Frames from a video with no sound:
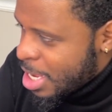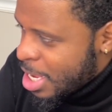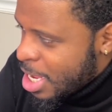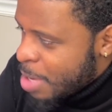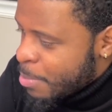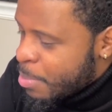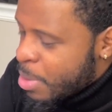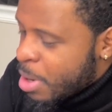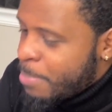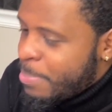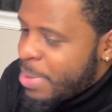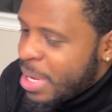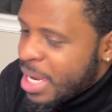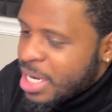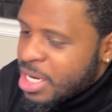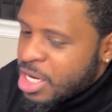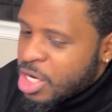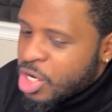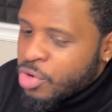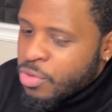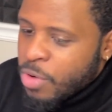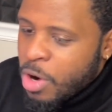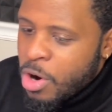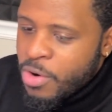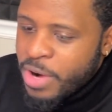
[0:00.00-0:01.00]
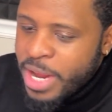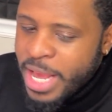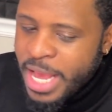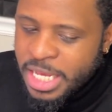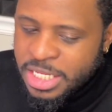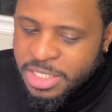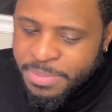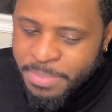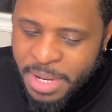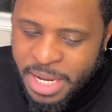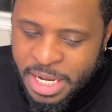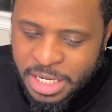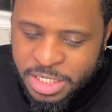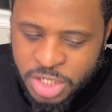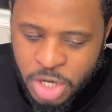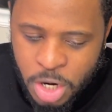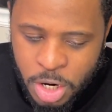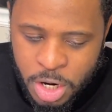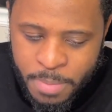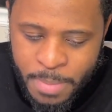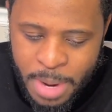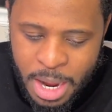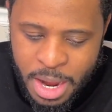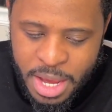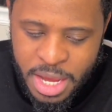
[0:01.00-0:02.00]
But being a grown-ass man talking
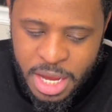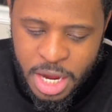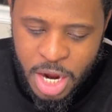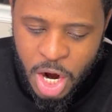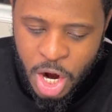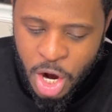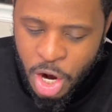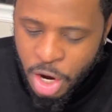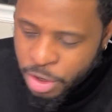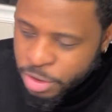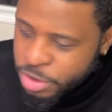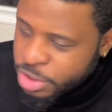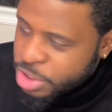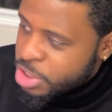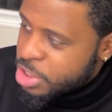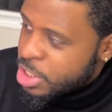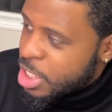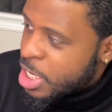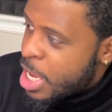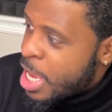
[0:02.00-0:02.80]
about it hurts